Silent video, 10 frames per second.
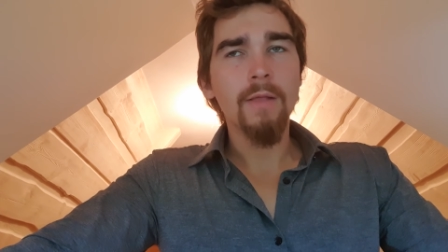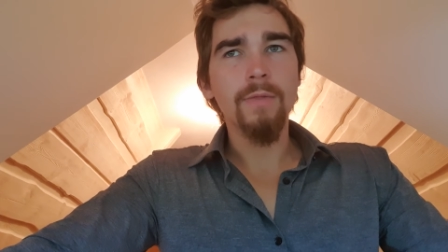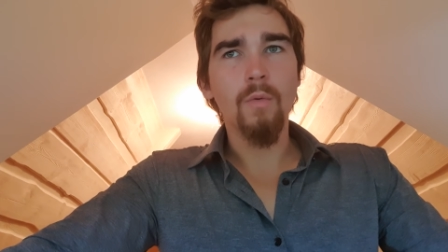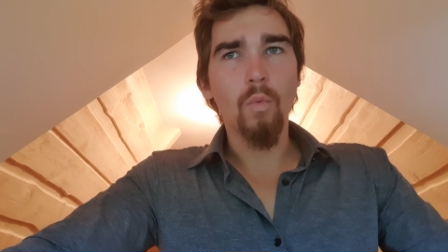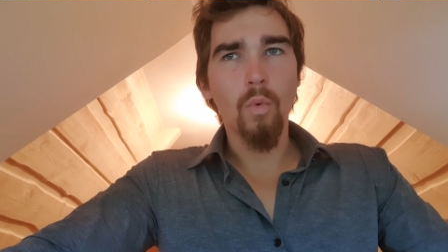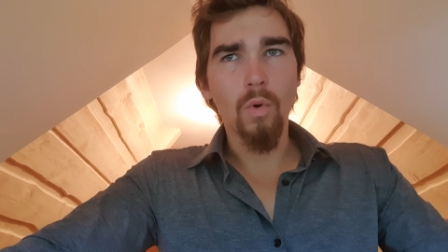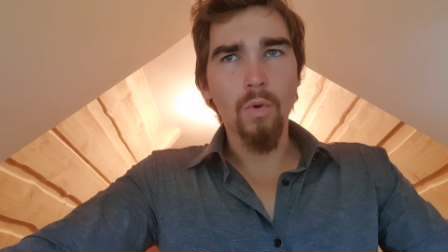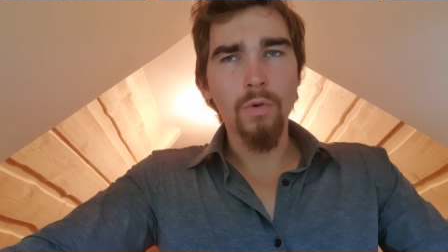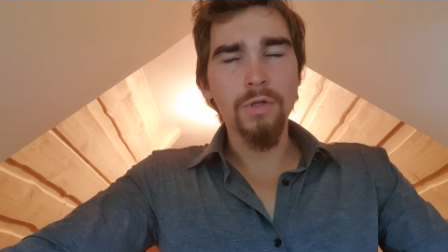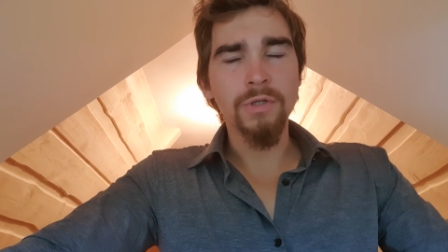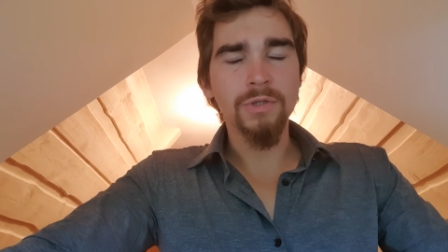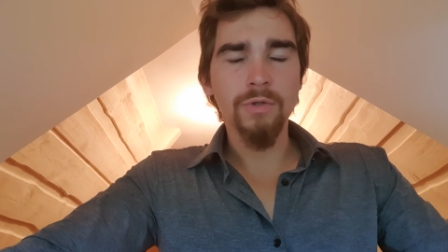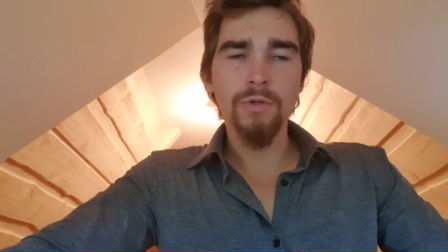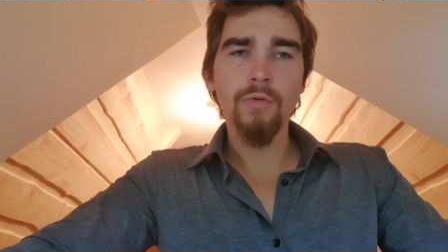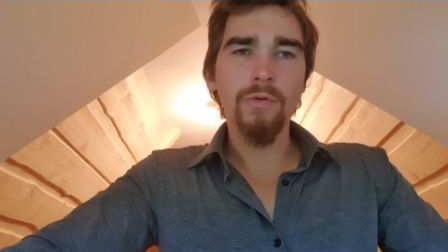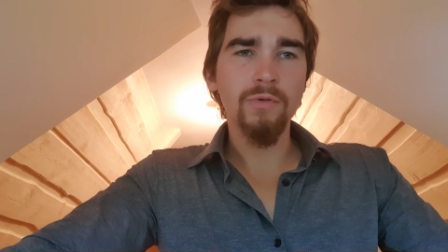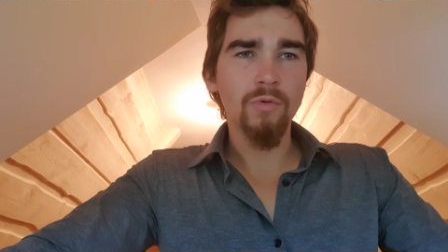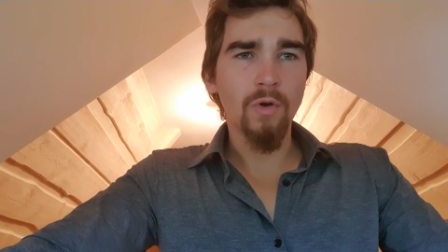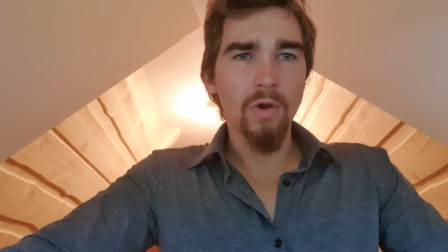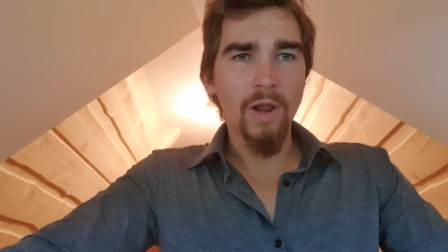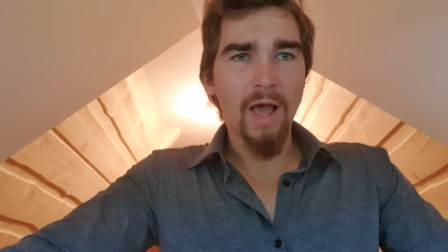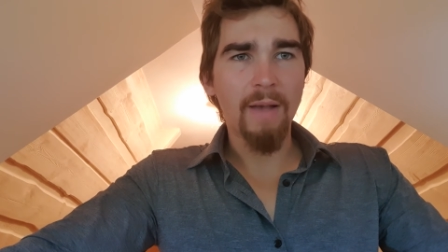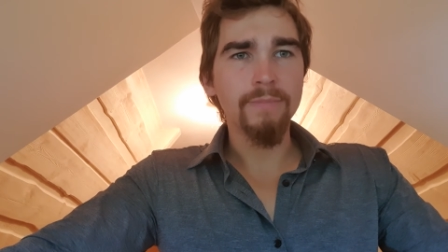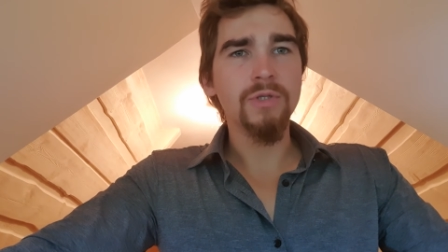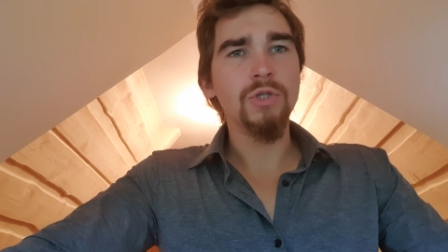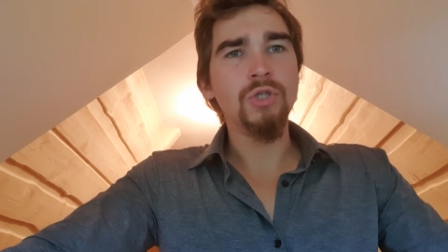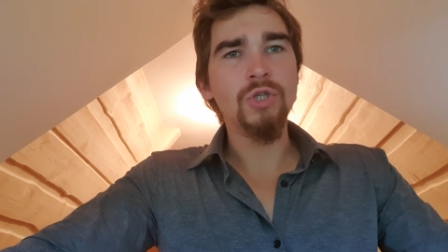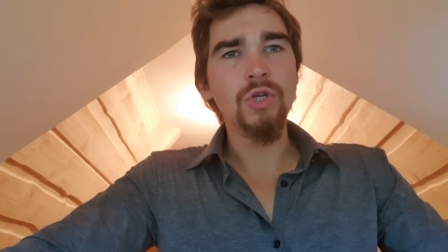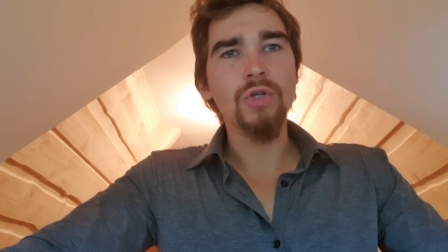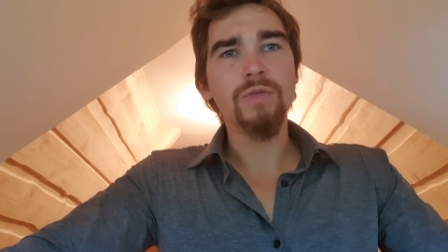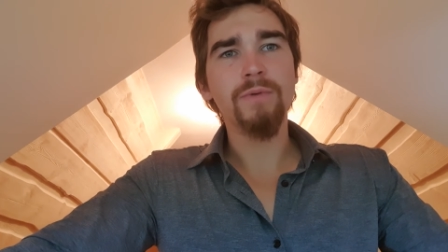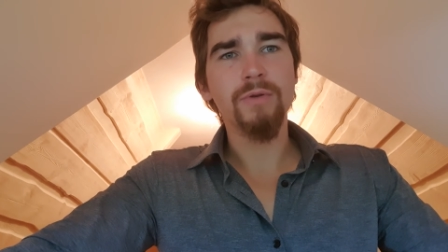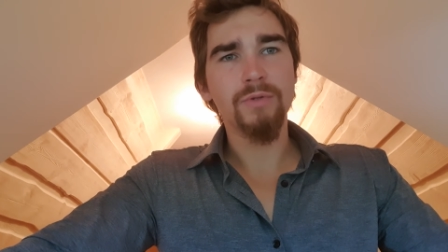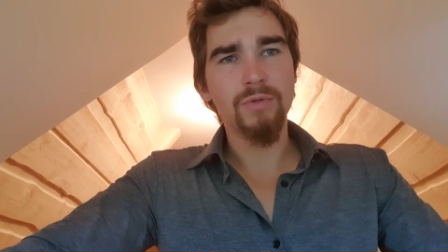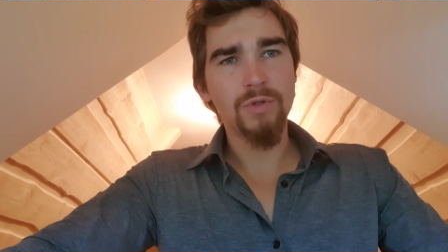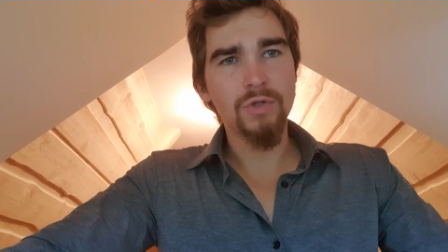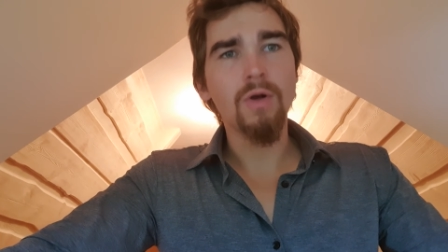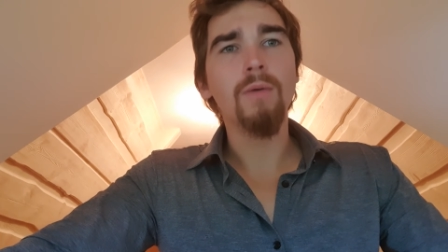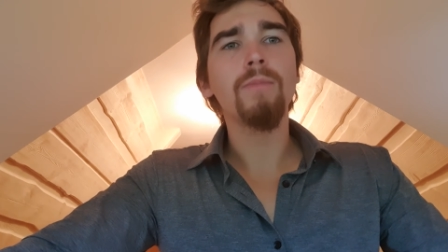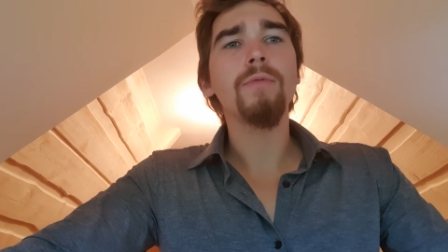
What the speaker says: The world is not going to collapse just because you stop